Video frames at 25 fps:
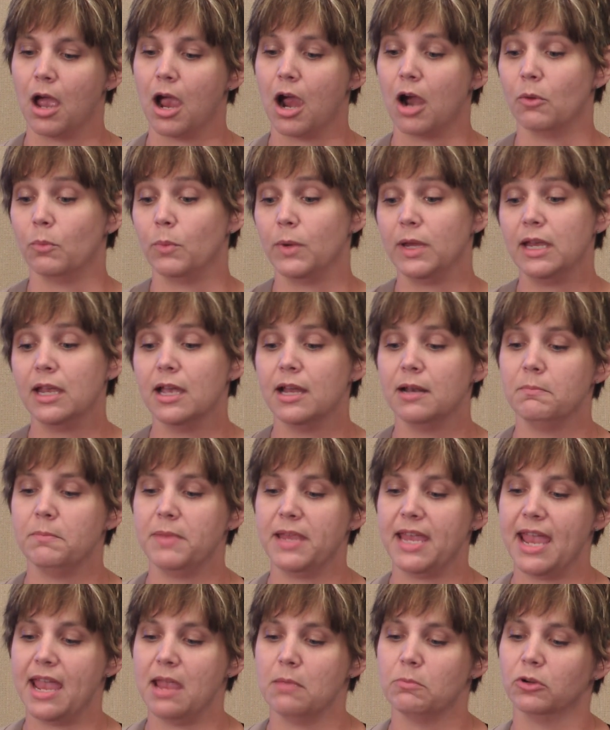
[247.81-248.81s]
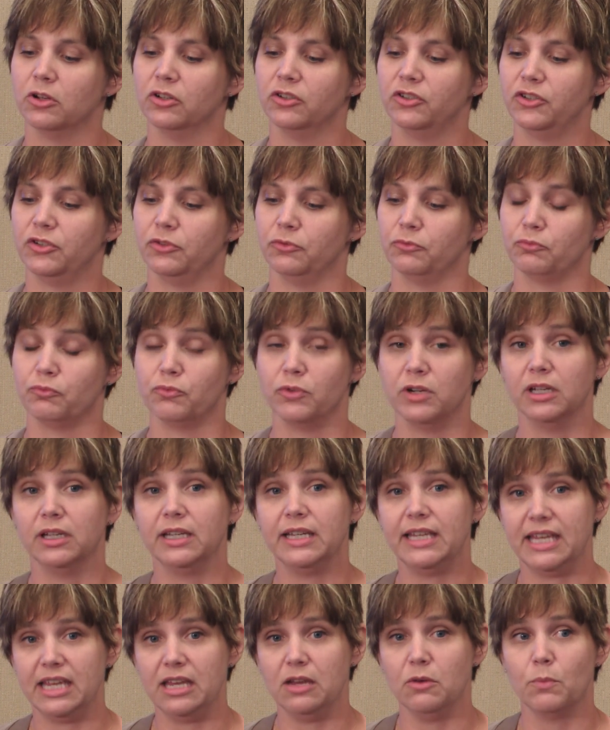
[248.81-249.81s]
are we going to be able to
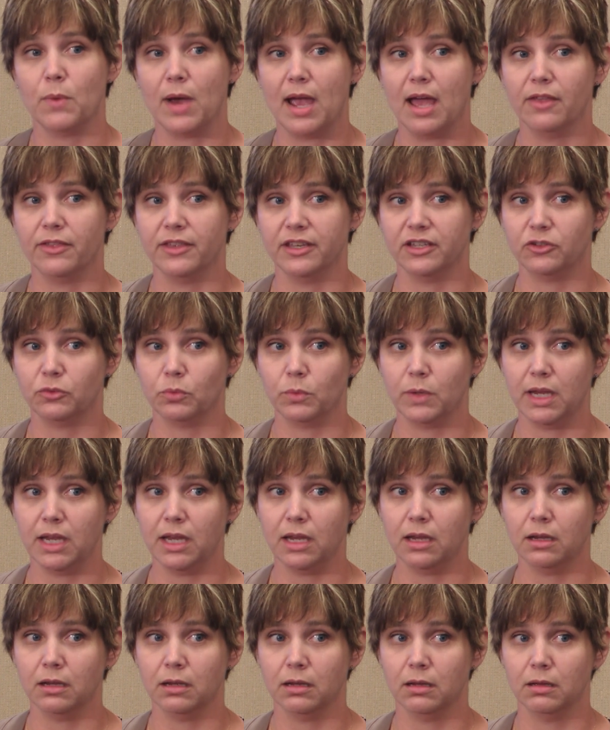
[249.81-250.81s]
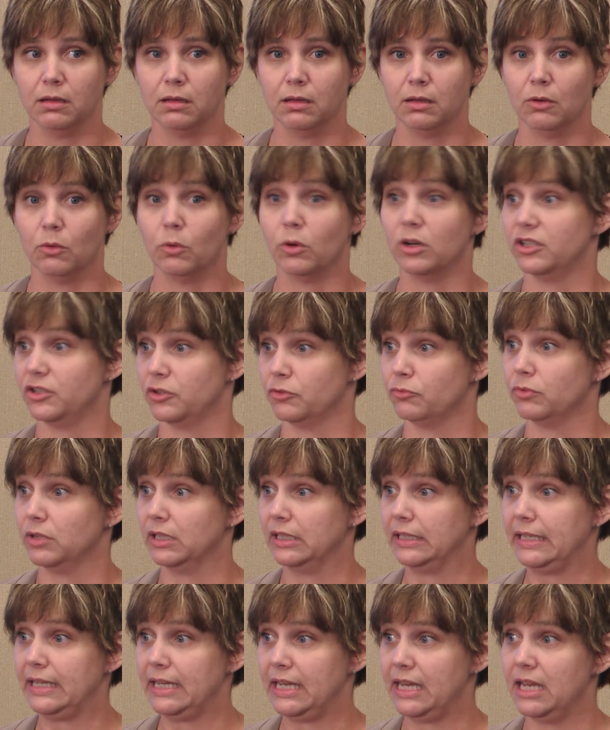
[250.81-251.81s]
really eat well this week or to
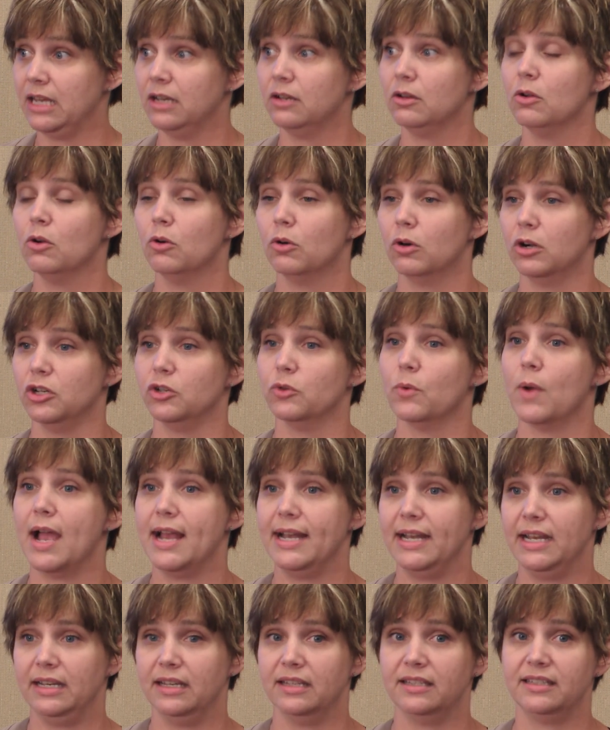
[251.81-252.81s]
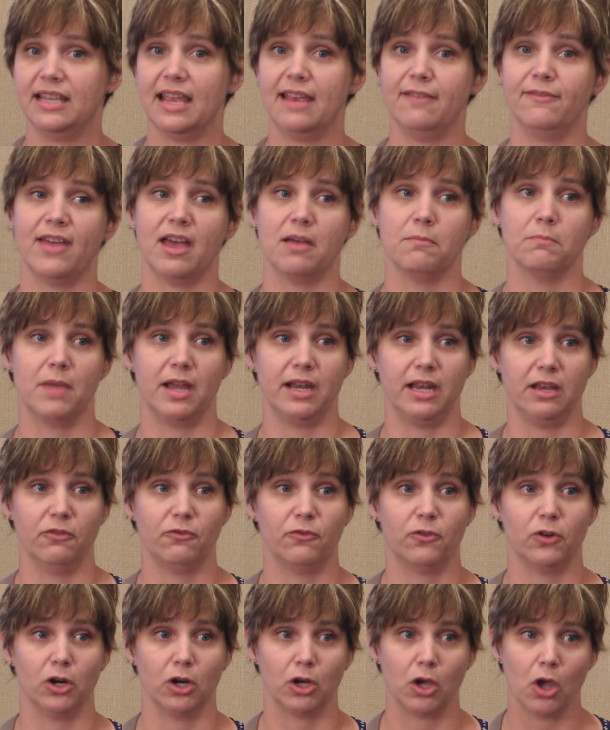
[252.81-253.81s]
really eat? Or do I need to save that money
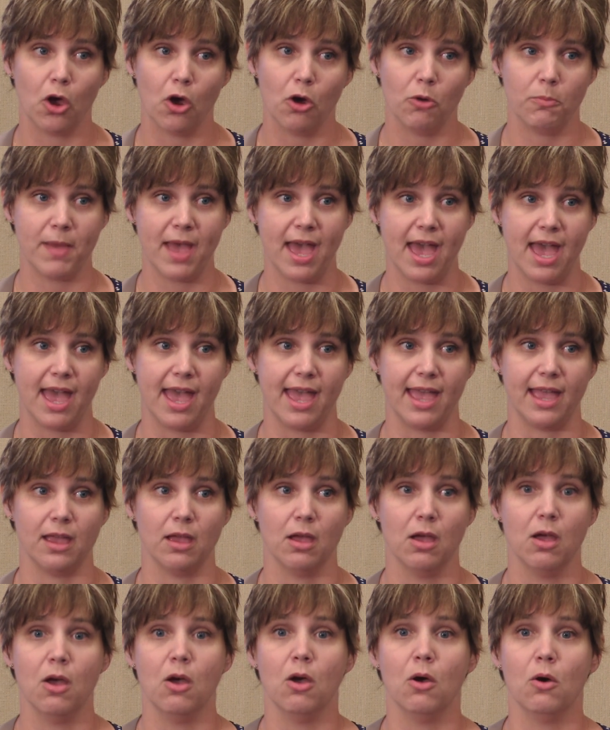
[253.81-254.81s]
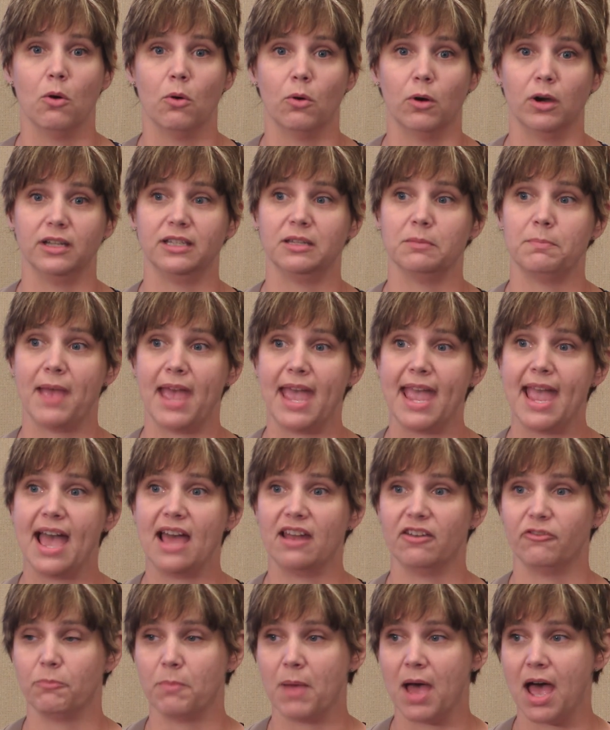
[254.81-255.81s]
for a copay or to pay
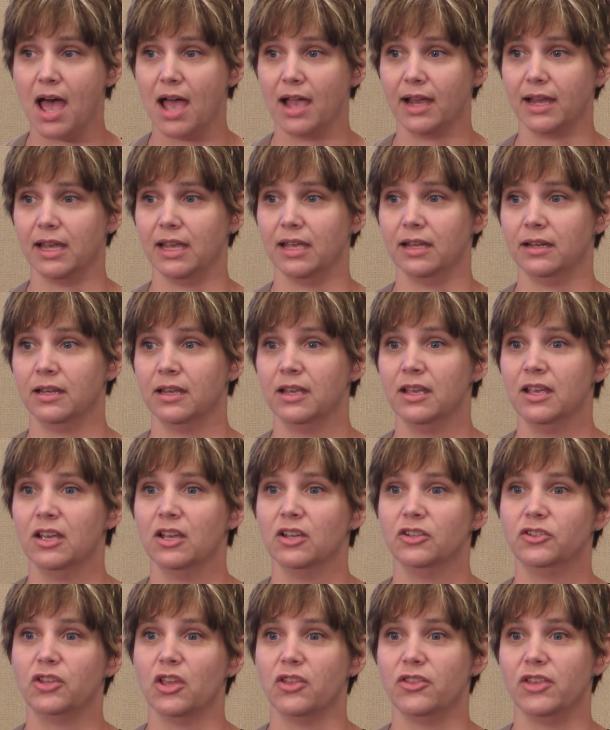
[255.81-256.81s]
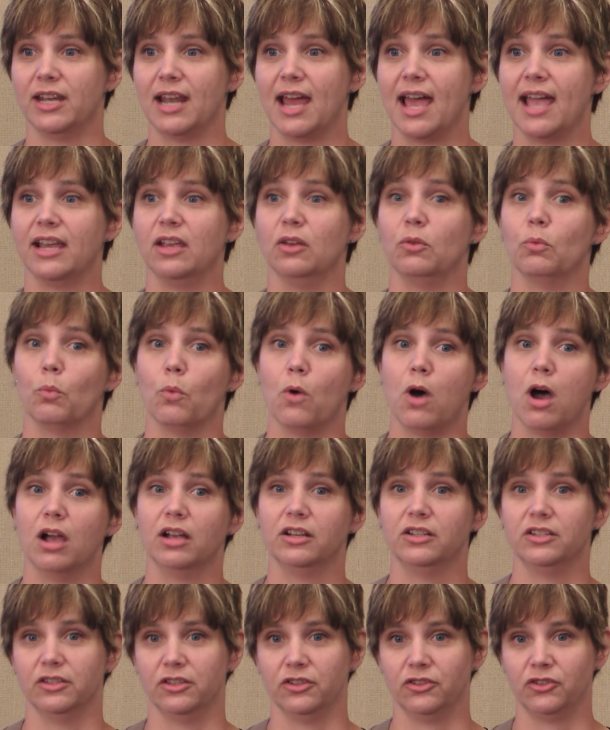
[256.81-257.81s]
out of pocket so that I can
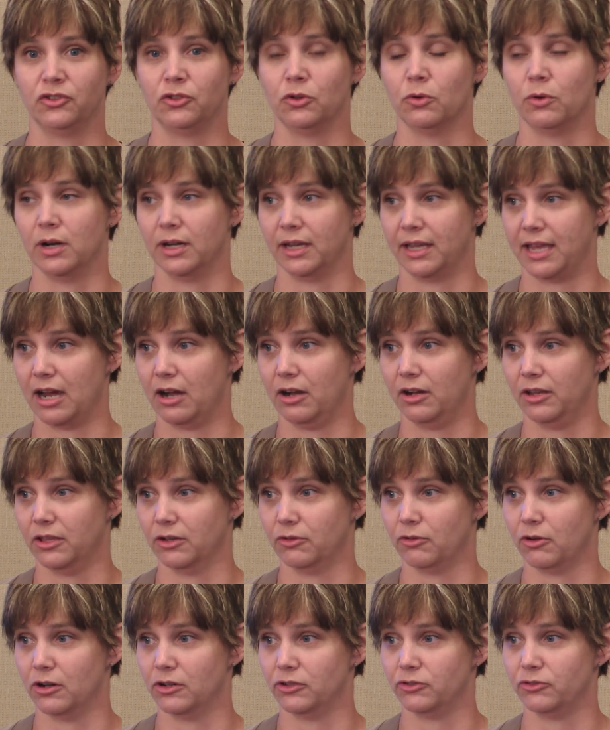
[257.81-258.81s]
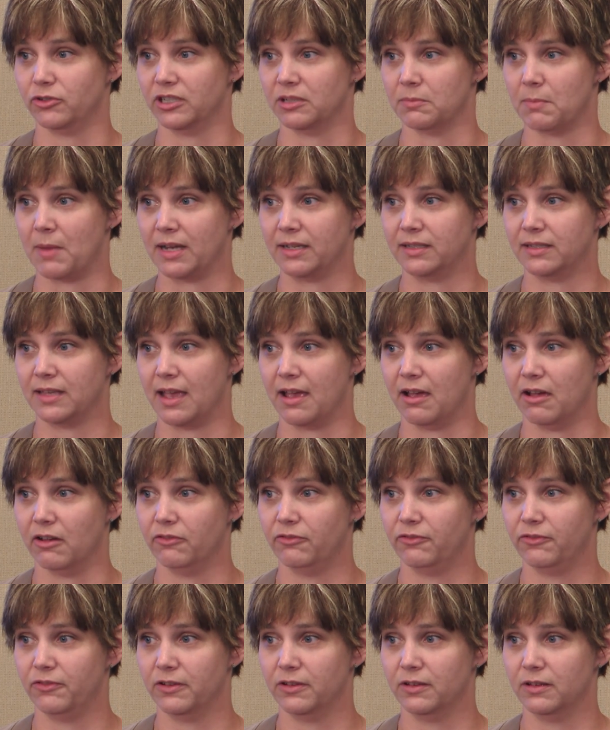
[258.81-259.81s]
walk to the store and carry the groceries
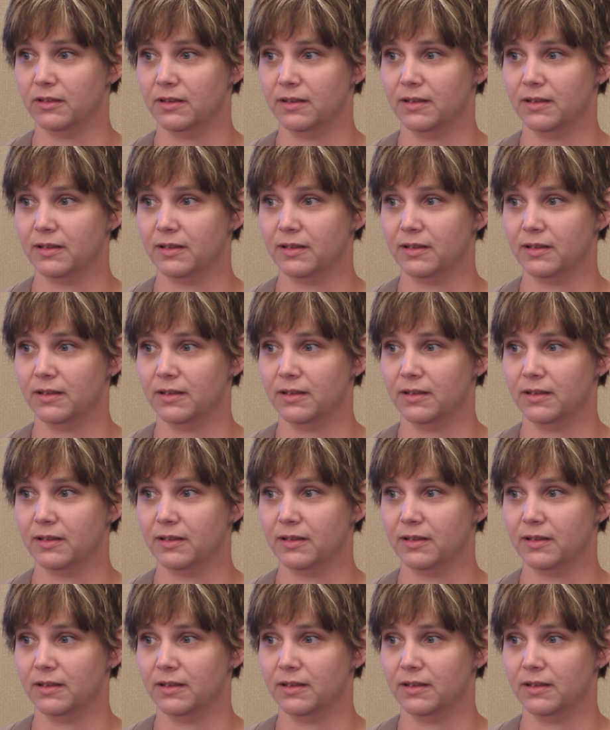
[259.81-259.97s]
myself?